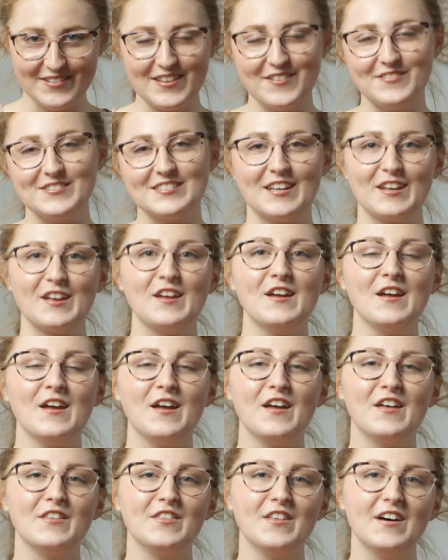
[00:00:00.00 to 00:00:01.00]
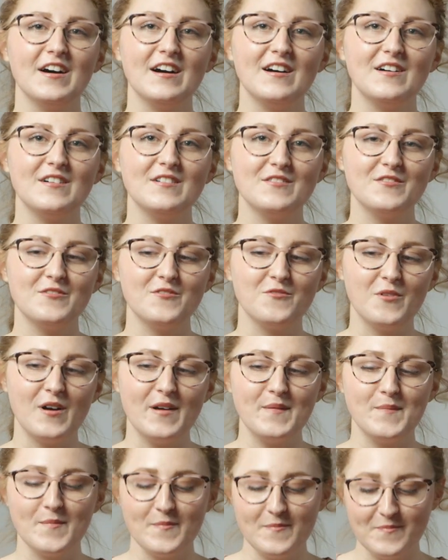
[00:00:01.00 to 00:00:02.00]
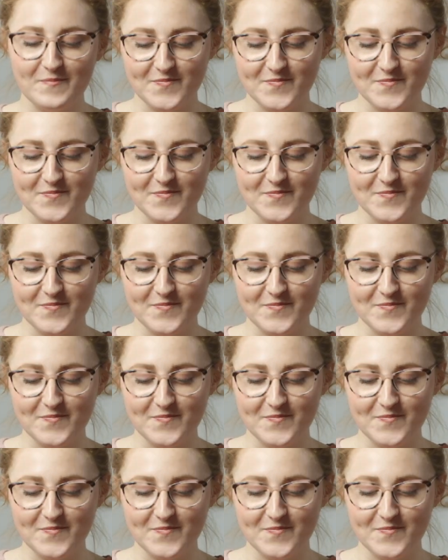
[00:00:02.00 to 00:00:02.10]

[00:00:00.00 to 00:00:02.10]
That was like what